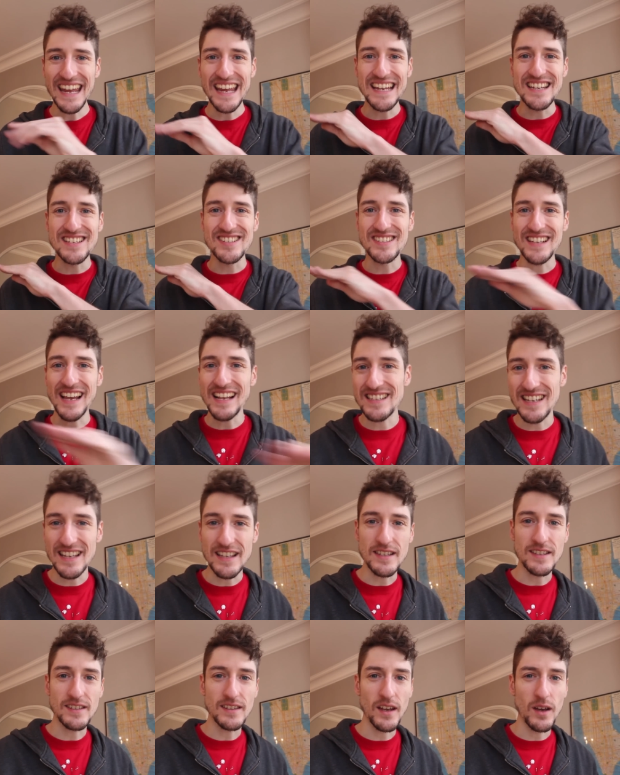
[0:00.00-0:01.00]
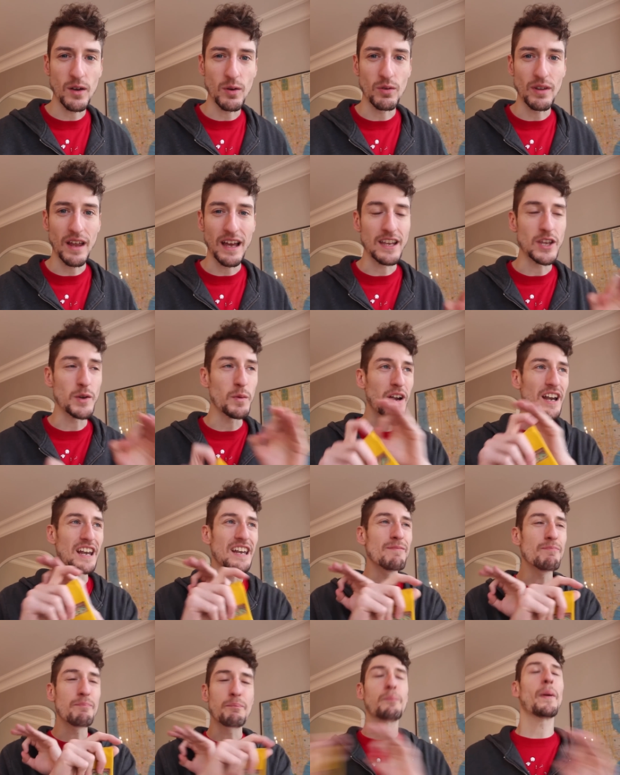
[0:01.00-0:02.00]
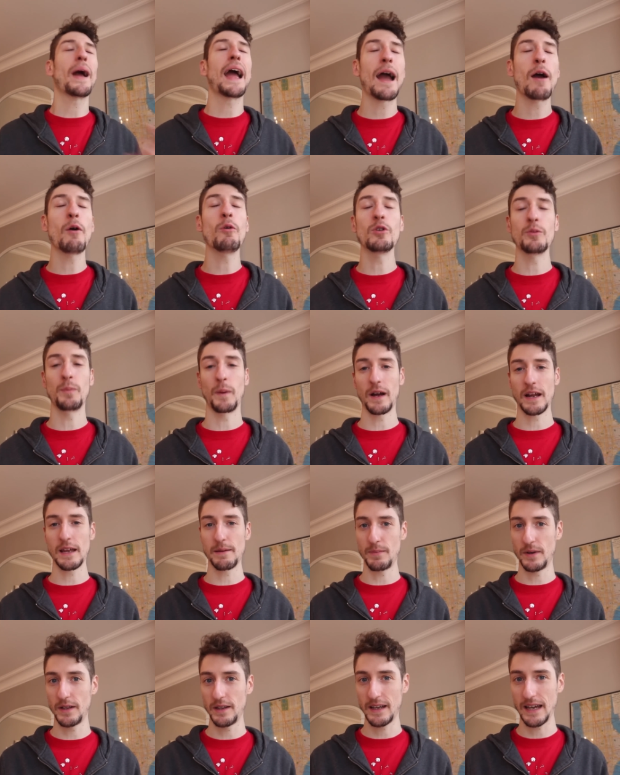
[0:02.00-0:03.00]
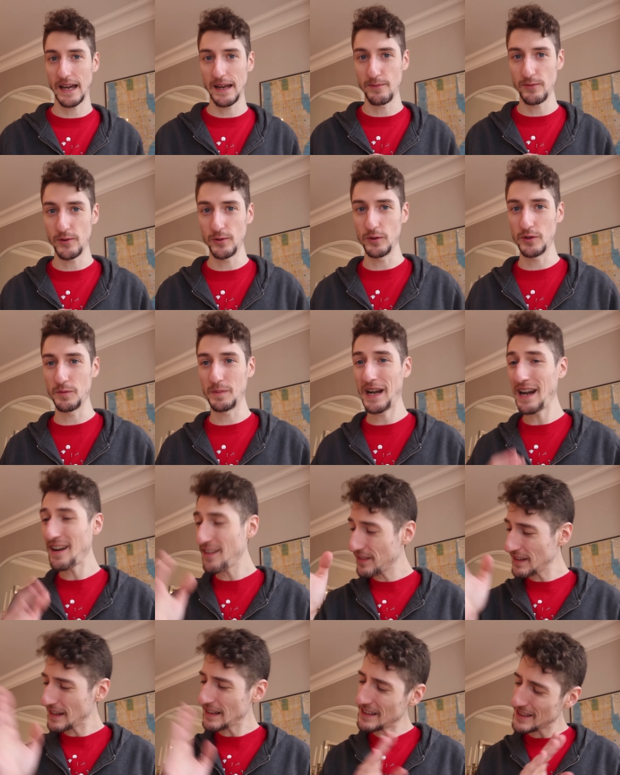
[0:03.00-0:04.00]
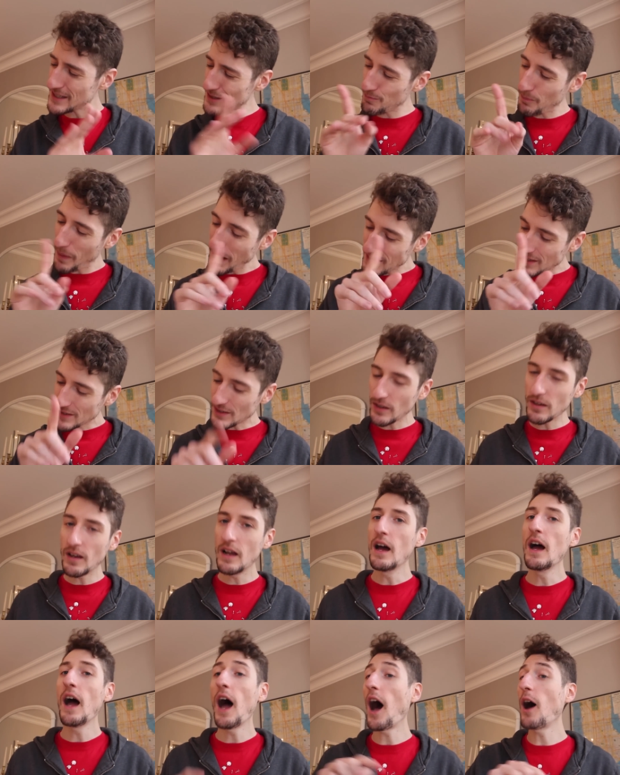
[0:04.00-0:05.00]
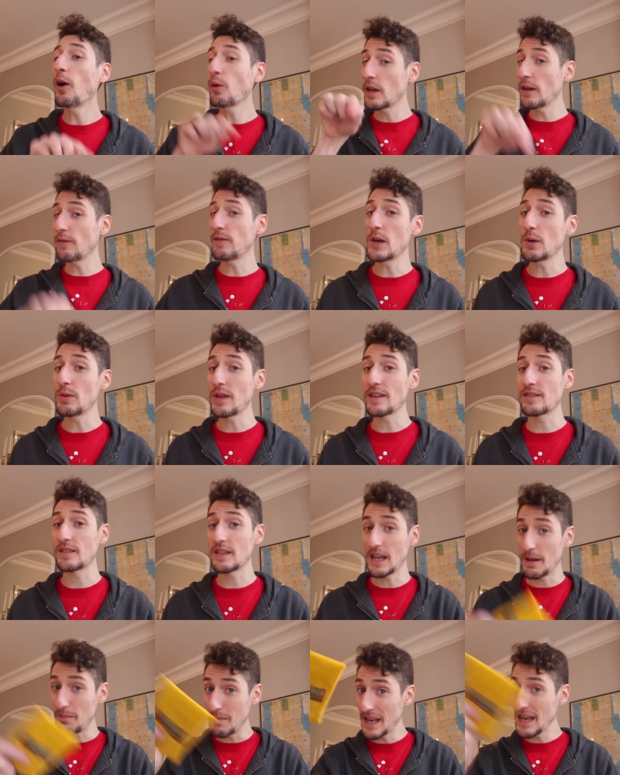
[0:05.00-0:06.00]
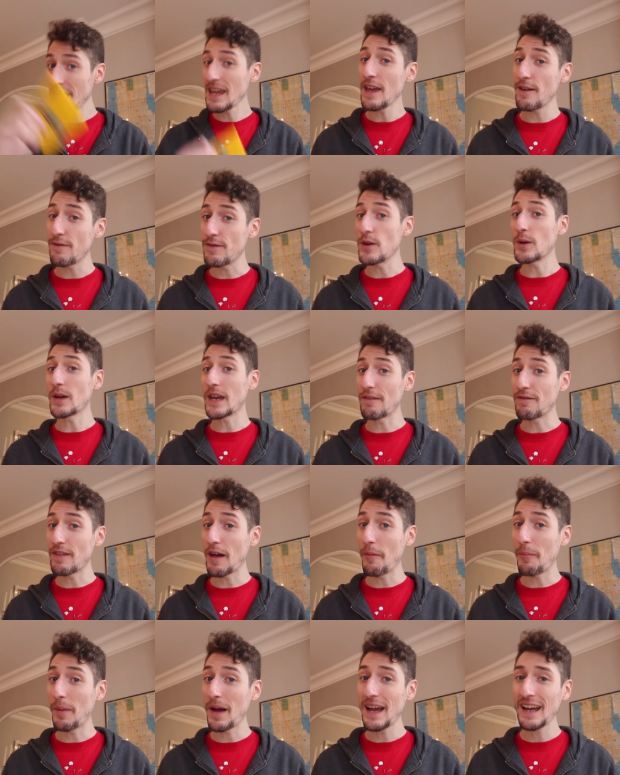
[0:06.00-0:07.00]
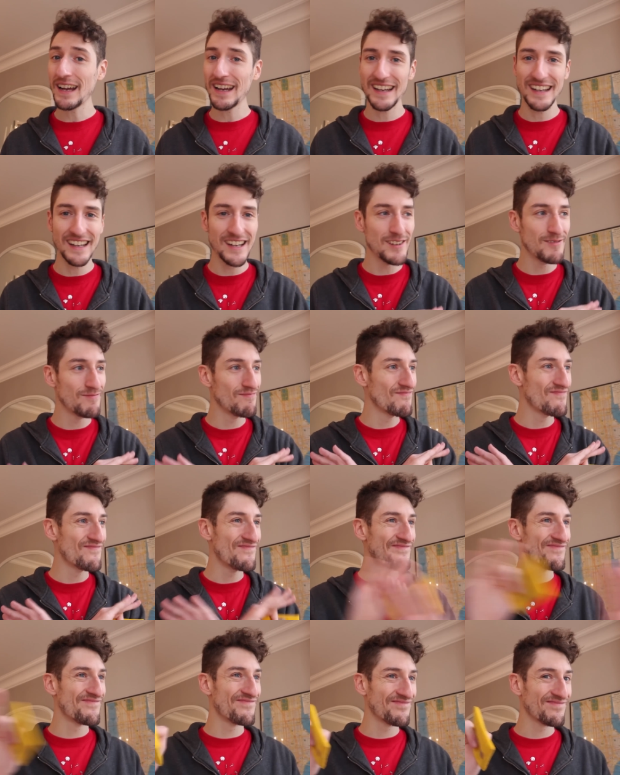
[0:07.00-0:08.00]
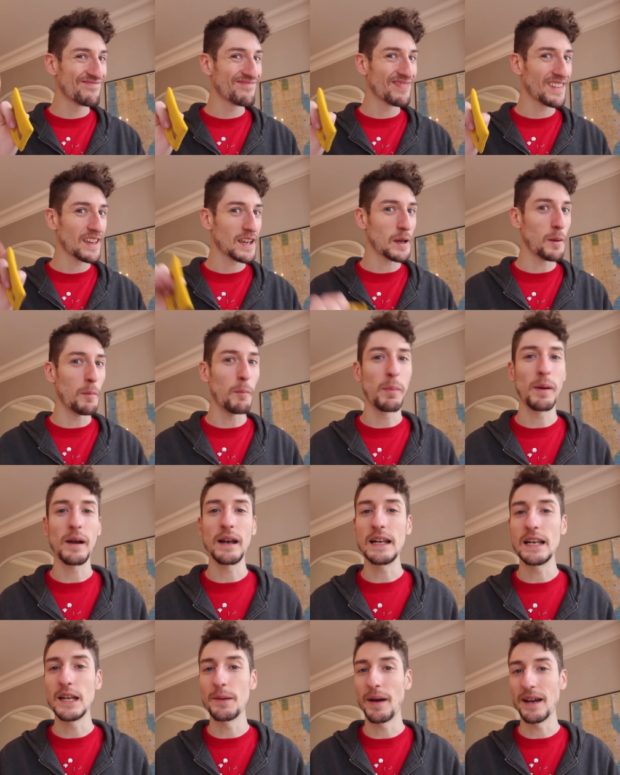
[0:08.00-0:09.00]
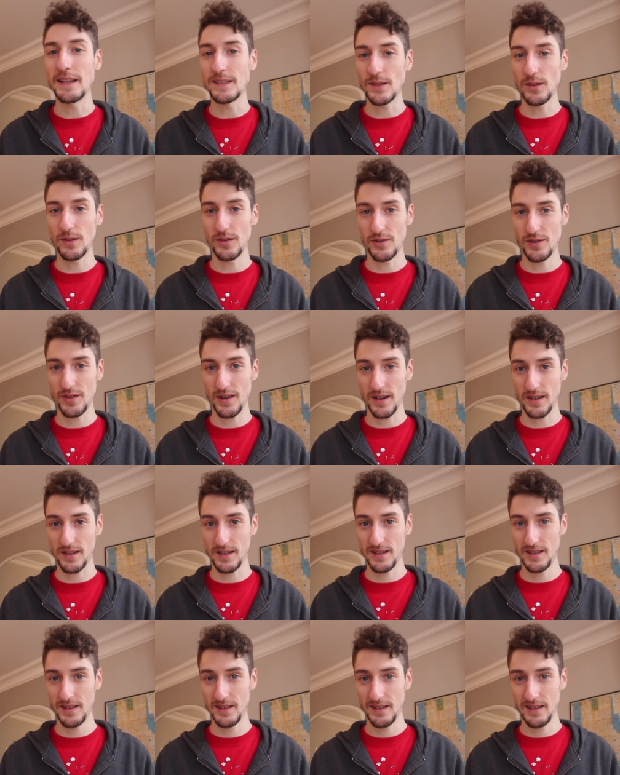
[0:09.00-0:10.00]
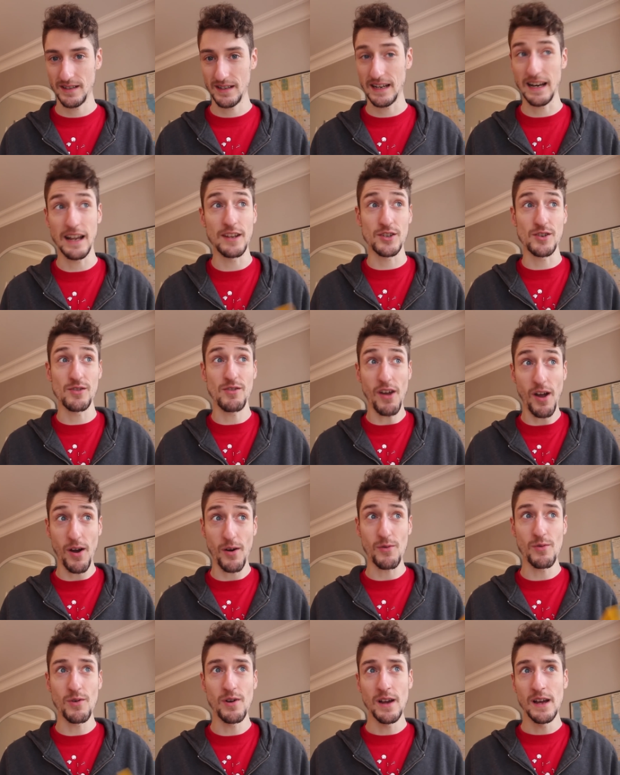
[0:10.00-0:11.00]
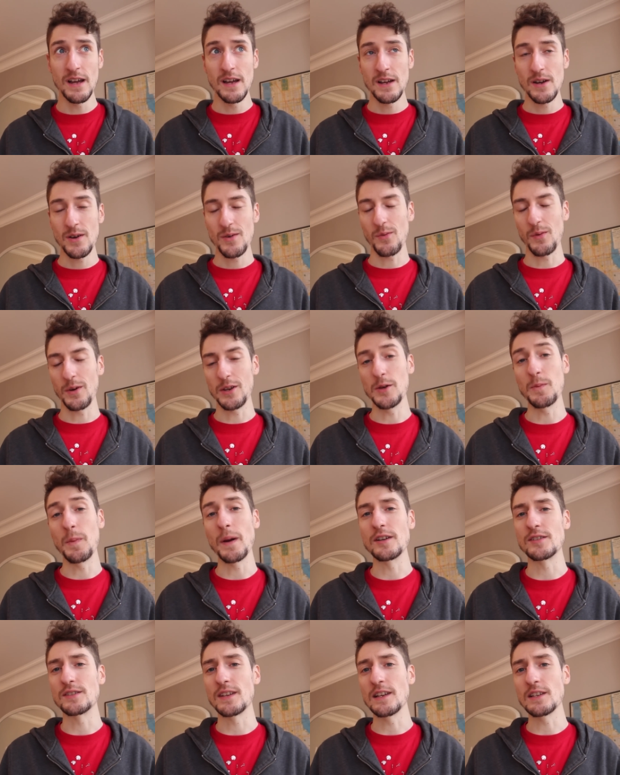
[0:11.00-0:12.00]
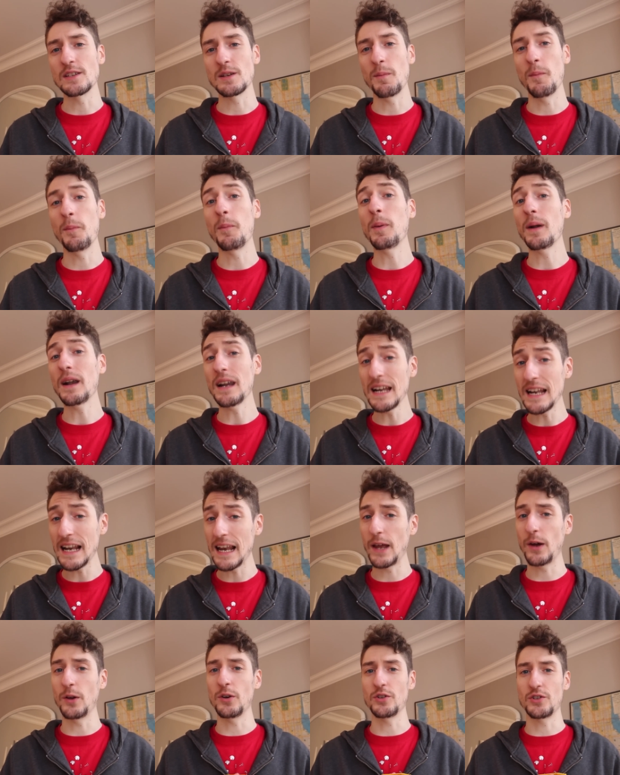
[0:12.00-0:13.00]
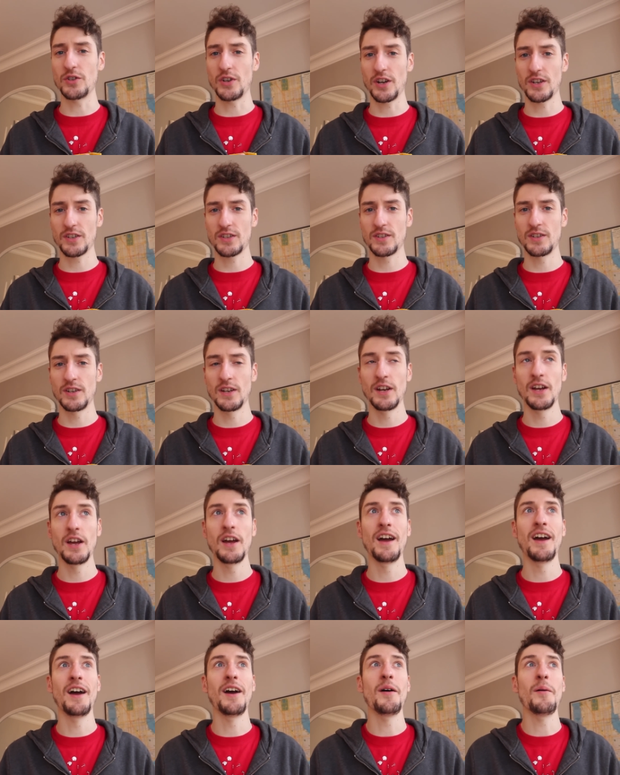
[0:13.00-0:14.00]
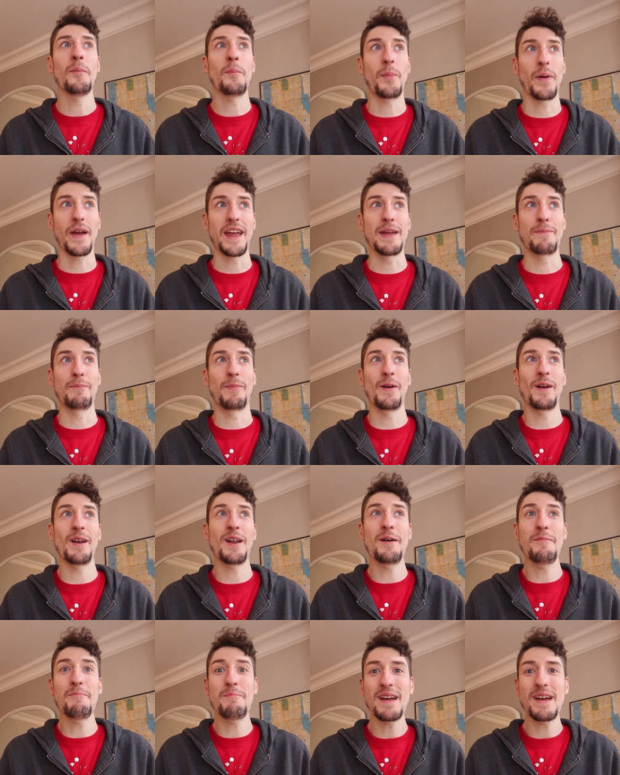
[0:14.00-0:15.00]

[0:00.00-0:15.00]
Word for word: is set in stone. You are bound by it by the game rules. But anything that's based on, I'll give you this in a minute if you give that back, completely based on trust. And as you know, when you base things completely on trust, people are